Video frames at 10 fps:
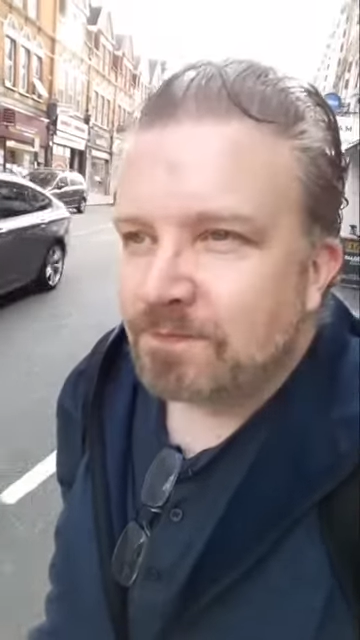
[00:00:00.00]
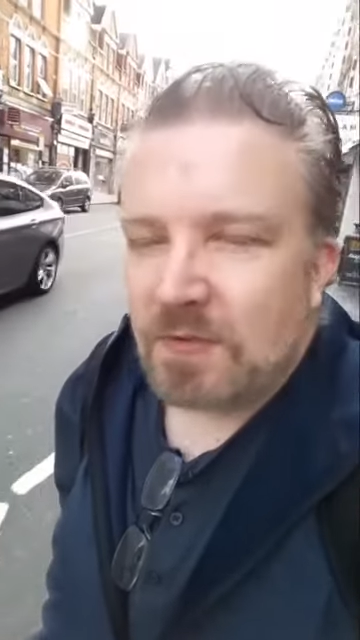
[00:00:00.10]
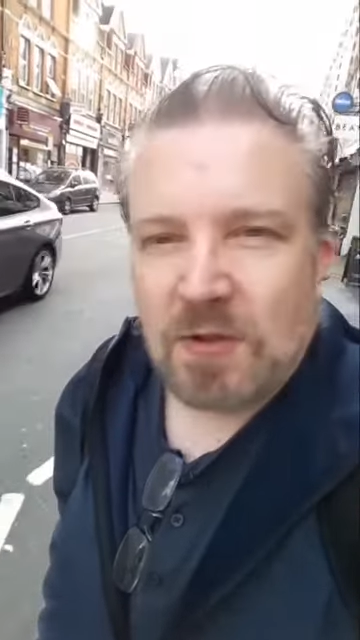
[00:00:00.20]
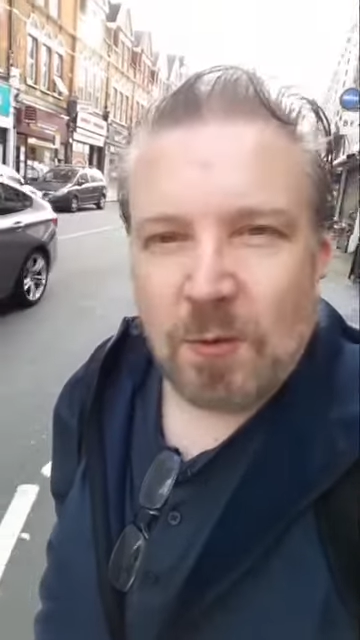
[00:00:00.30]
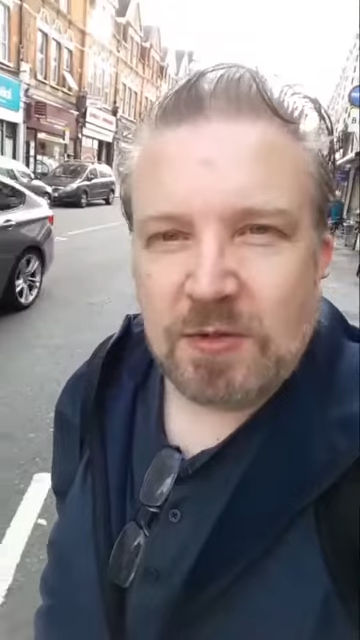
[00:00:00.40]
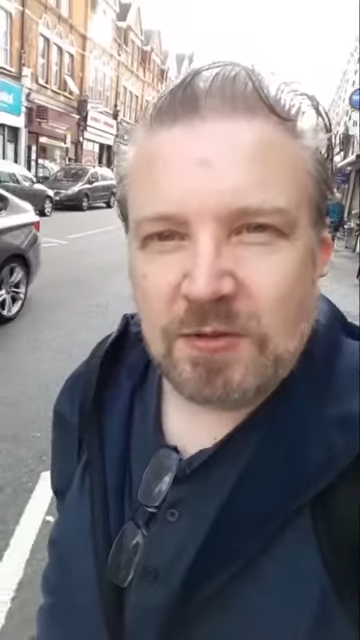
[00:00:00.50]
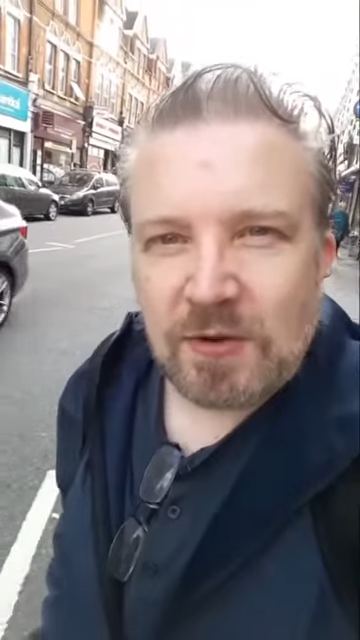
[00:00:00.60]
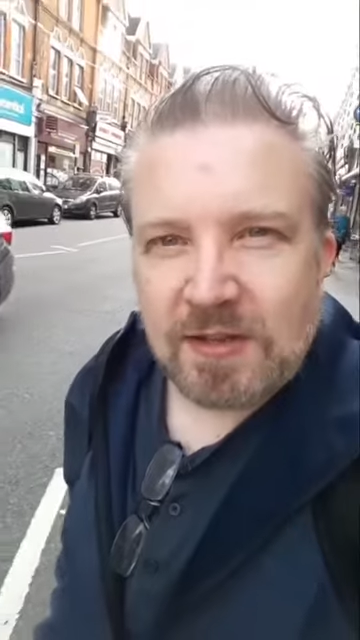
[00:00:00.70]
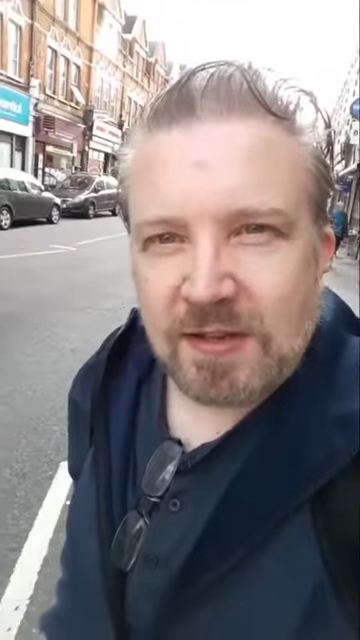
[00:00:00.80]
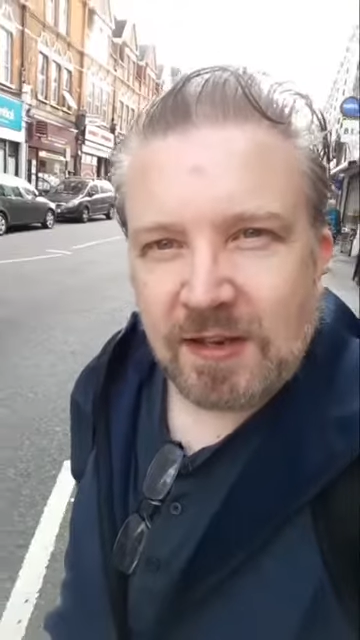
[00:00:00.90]
So it was
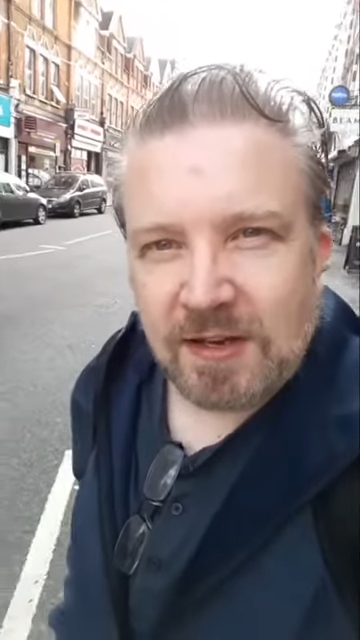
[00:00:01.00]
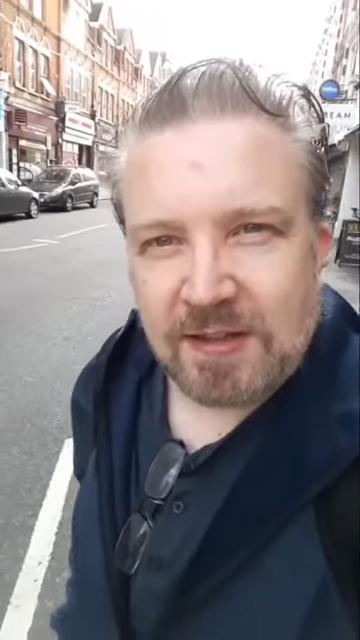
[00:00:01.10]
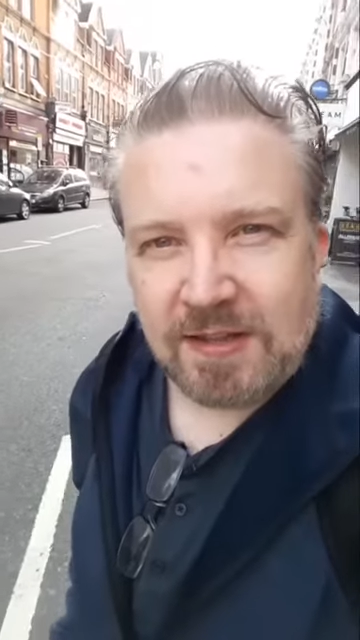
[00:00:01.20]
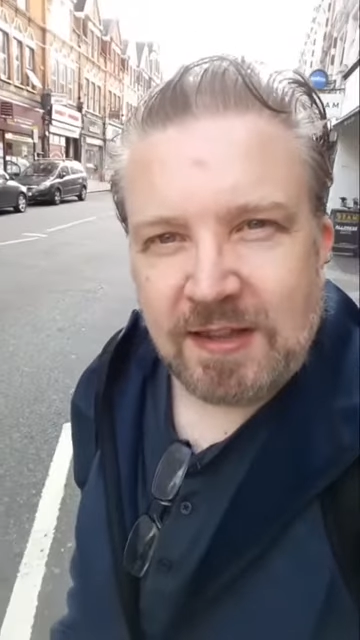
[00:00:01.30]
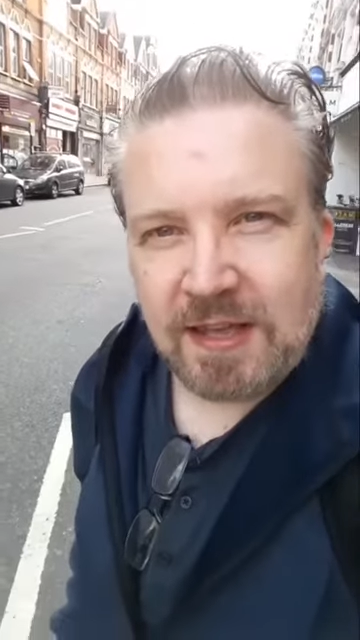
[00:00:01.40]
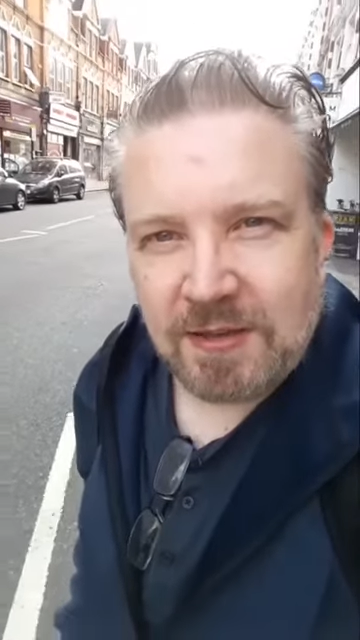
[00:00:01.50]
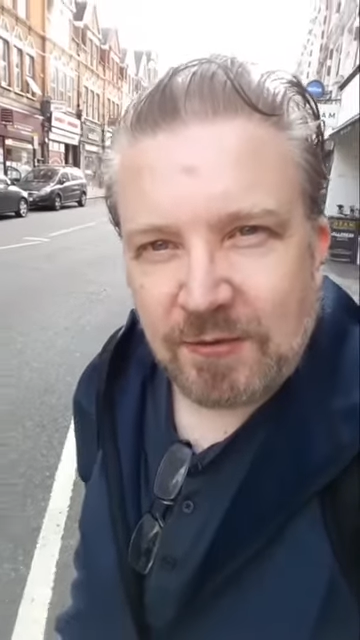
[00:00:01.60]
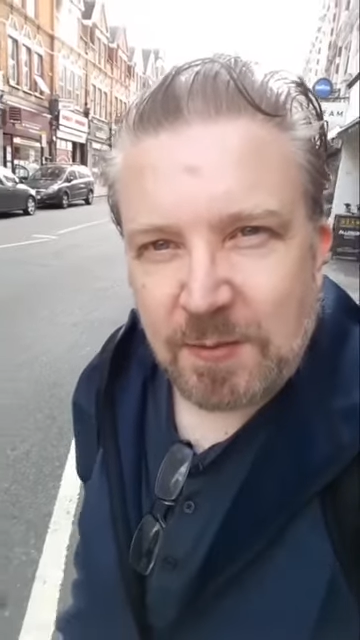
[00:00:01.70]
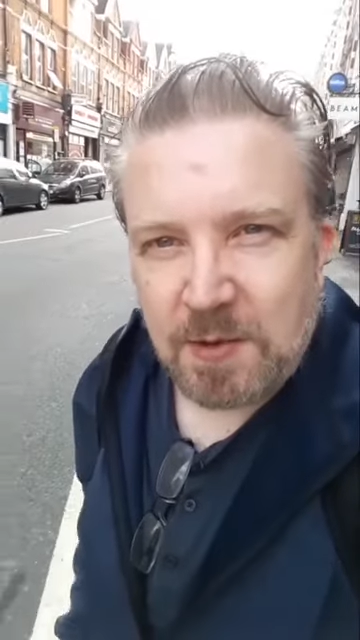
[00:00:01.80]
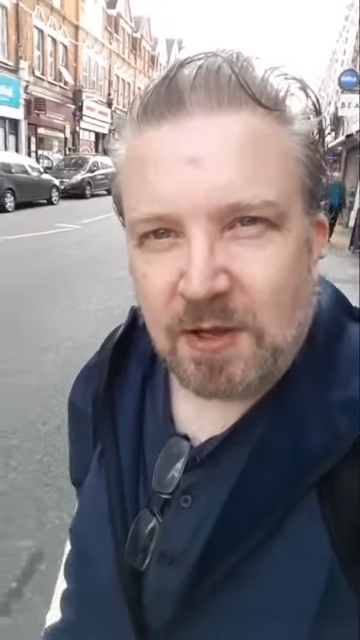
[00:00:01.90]
interesting to kind of see the
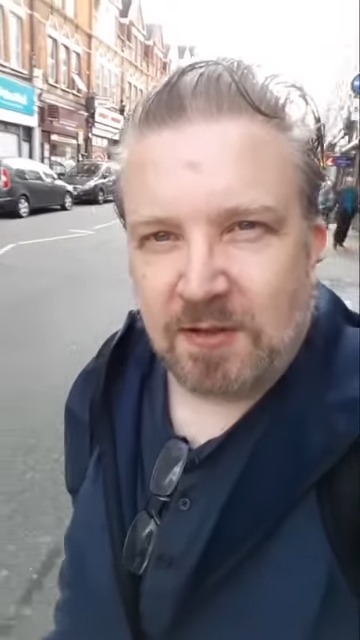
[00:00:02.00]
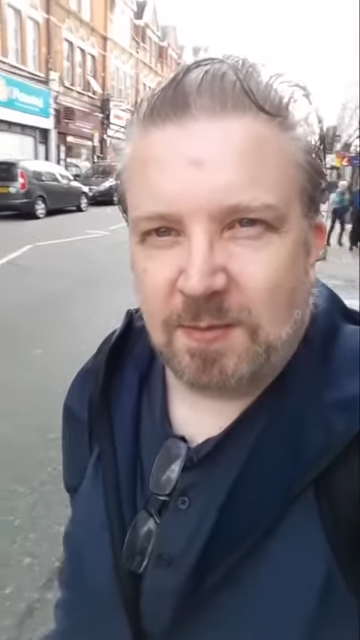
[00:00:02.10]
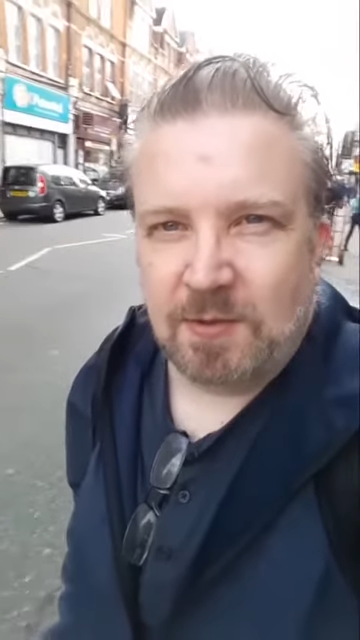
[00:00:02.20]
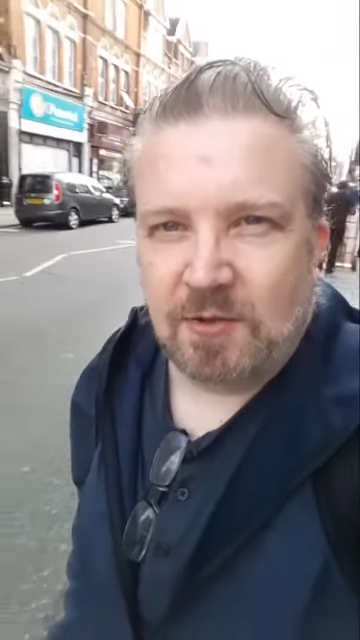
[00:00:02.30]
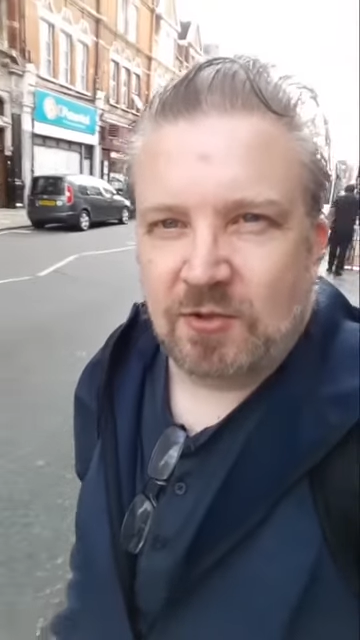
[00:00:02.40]
history behind some of those